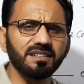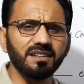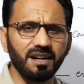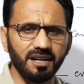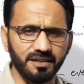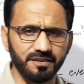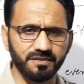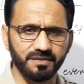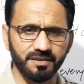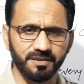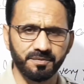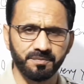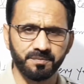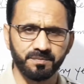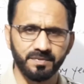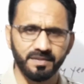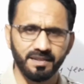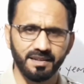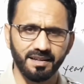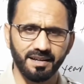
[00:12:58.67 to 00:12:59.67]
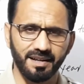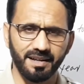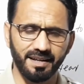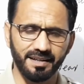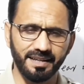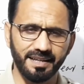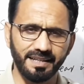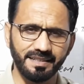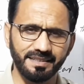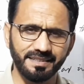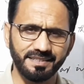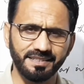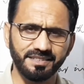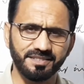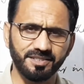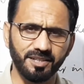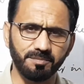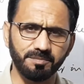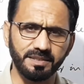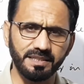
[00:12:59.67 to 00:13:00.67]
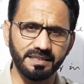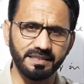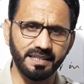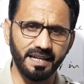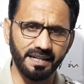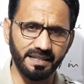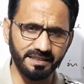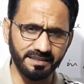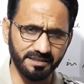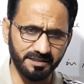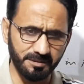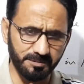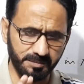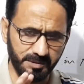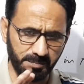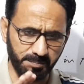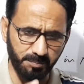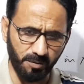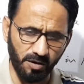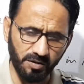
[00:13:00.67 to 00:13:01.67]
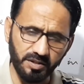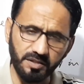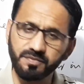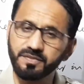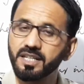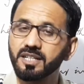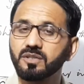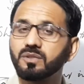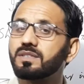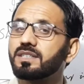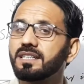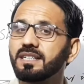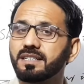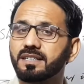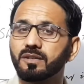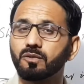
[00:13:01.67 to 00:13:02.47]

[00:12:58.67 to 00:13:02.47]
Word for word: life. Again, this is something that is the part of their routine.